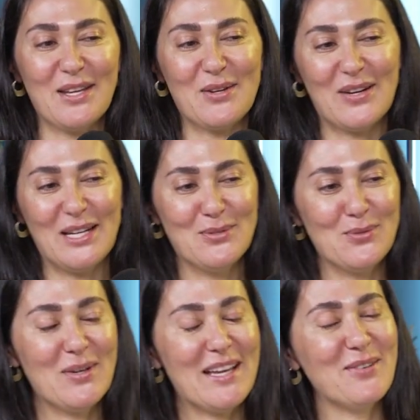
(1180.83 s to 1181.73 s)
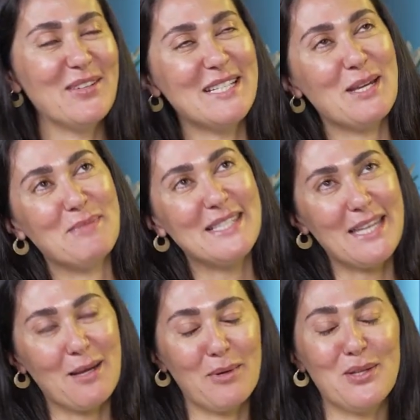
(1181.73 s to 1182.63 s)
I don't want to say a
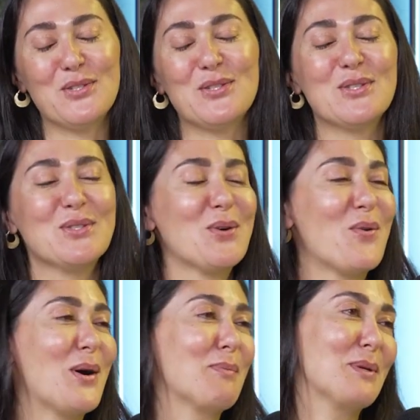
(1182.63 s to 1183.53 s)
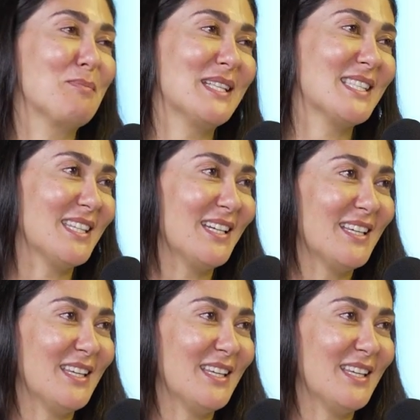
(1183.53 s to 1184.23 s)
mistake, but you're just so optimistic.